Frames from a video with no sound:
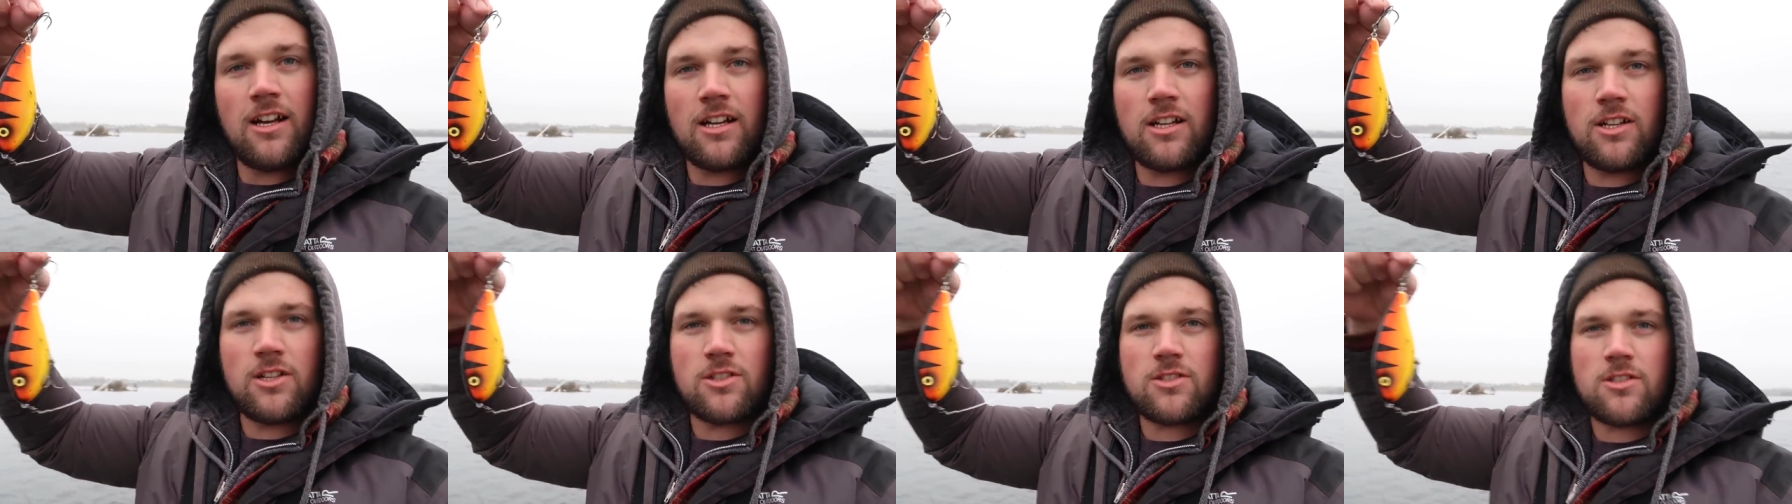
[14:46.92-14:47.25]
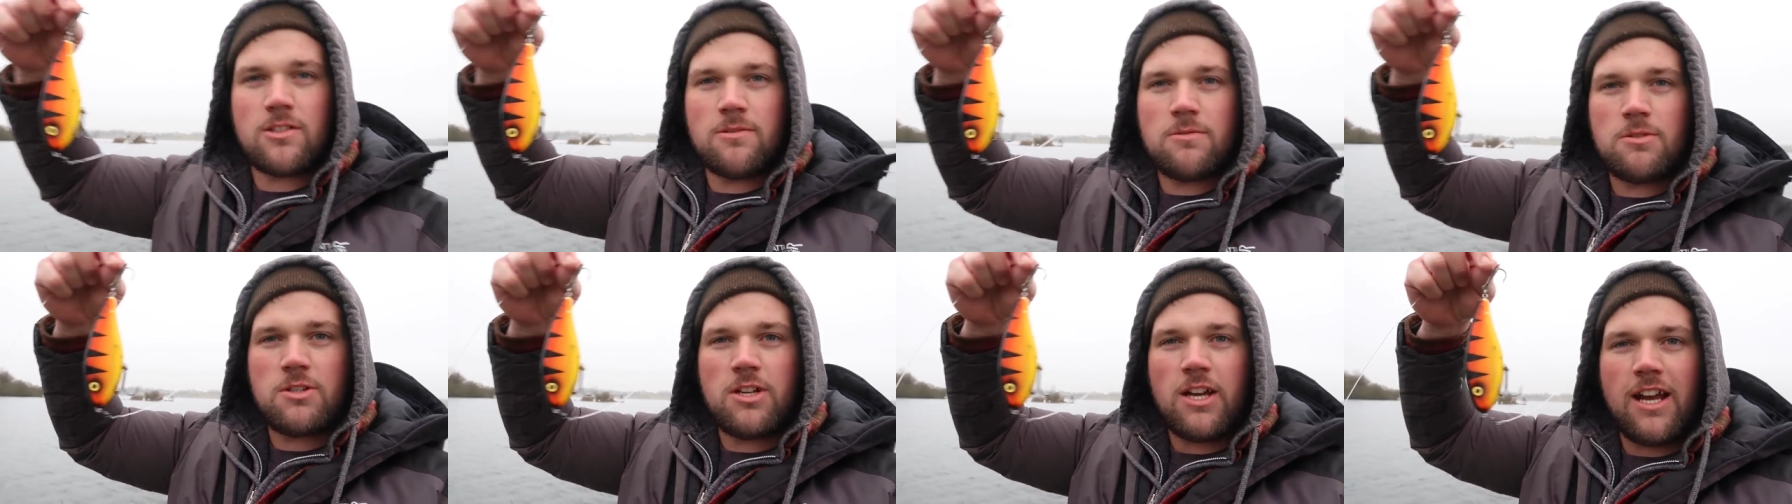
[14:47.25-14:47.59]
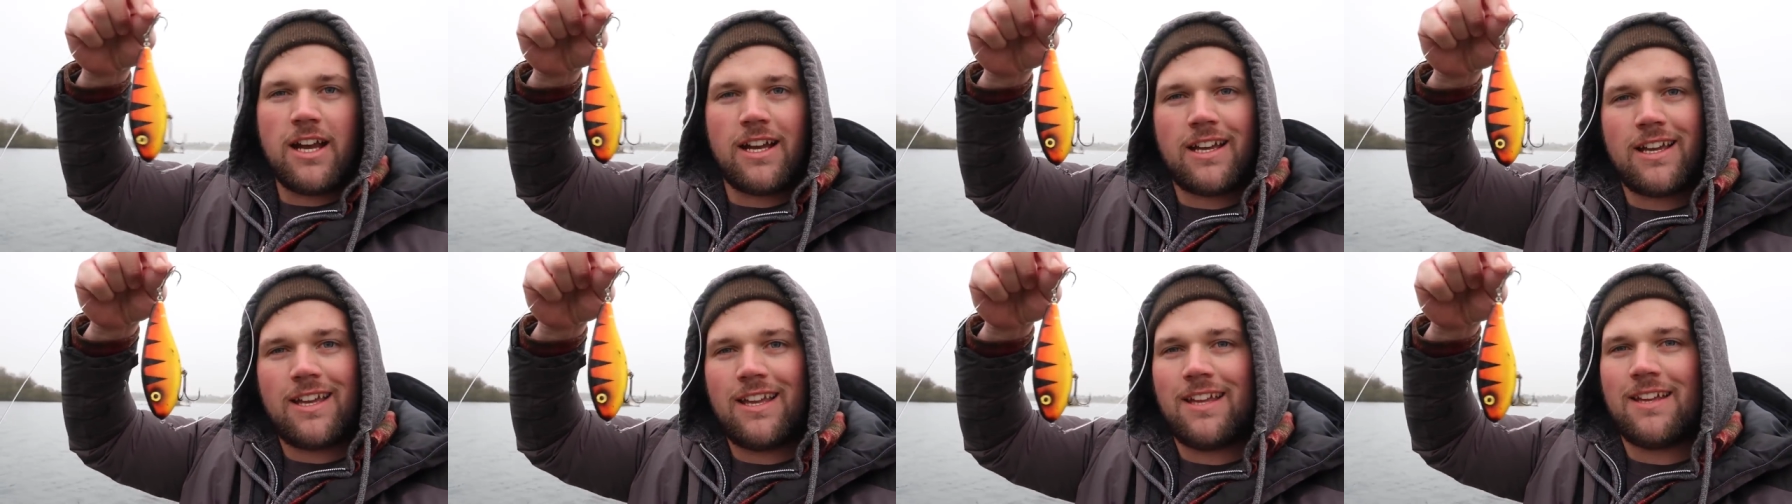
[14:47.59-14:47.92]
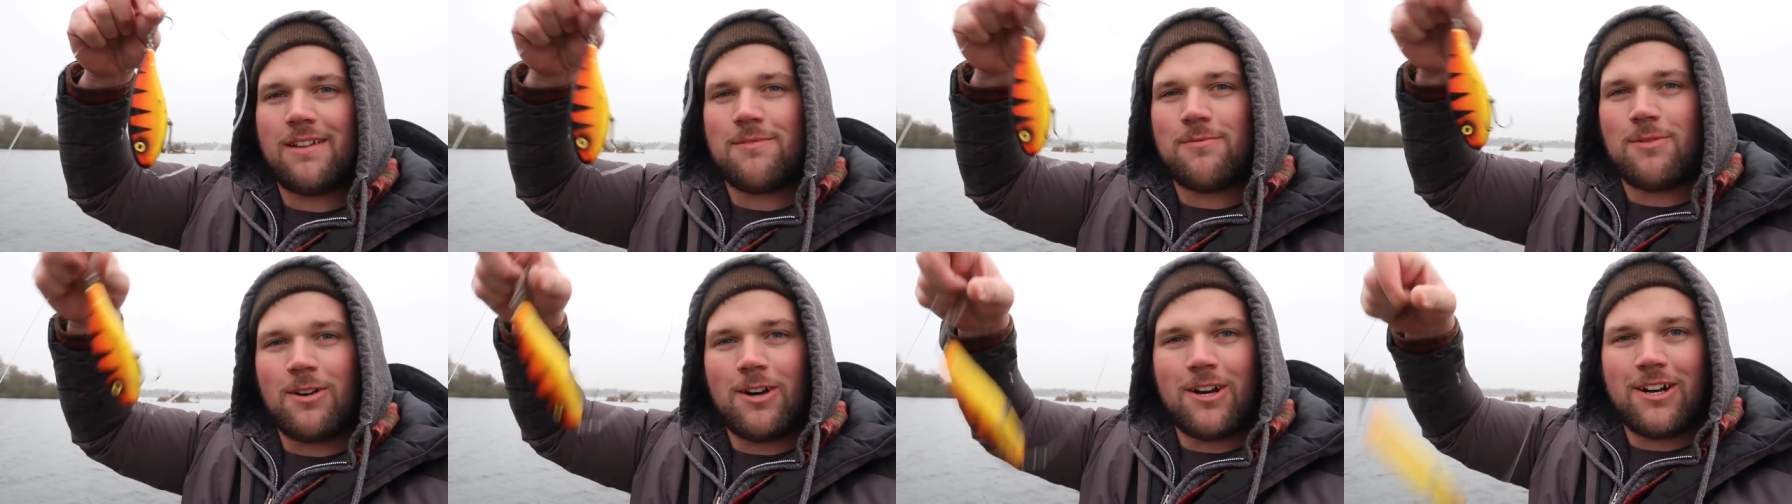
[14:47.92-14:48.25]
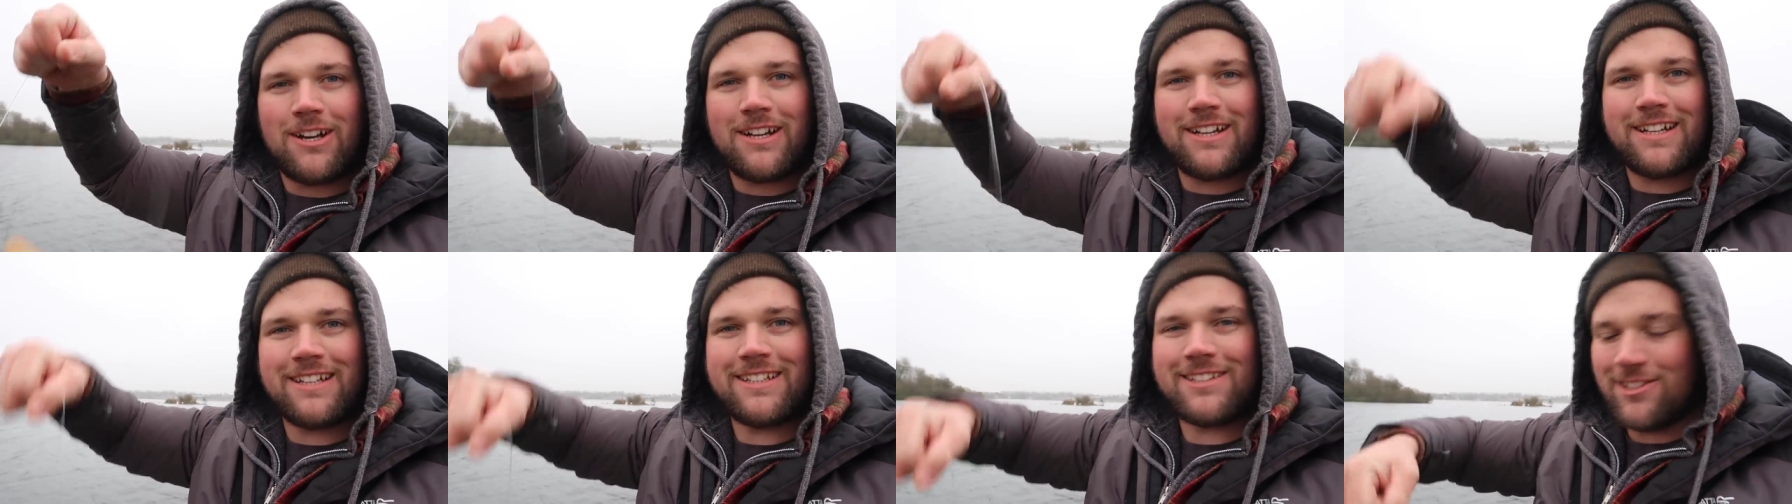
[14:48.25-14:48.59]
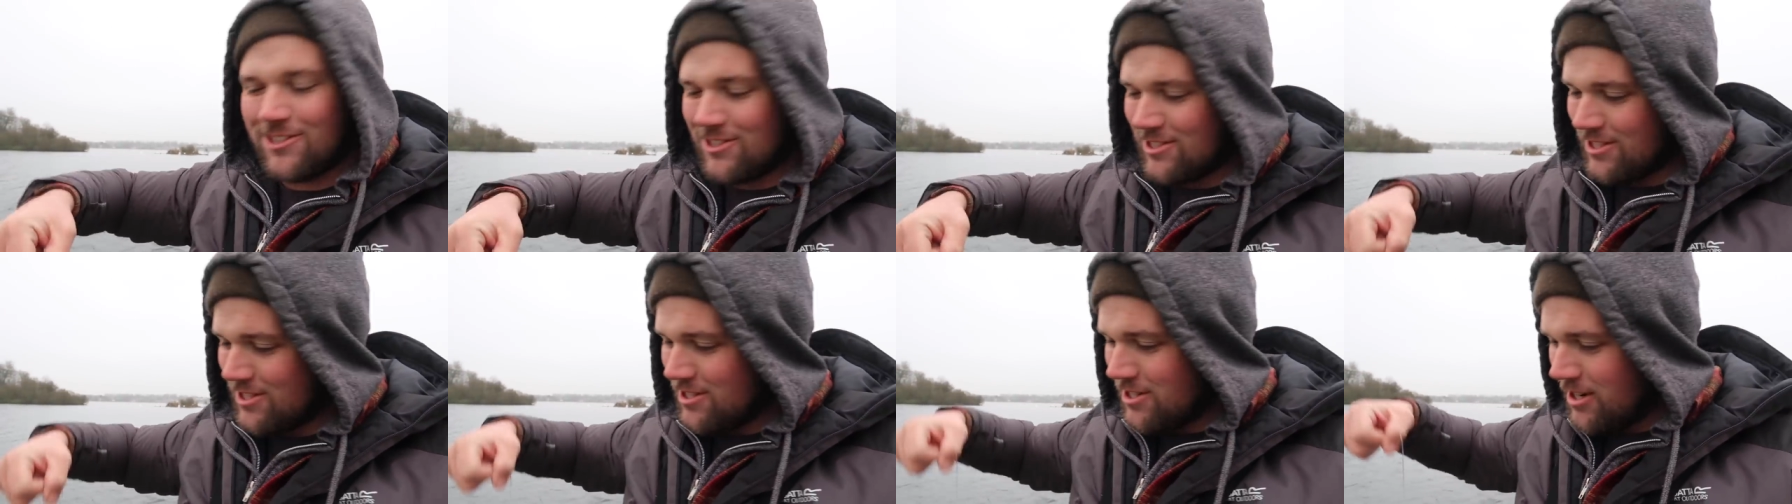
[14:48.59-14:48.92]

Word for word: custom jerk, but does the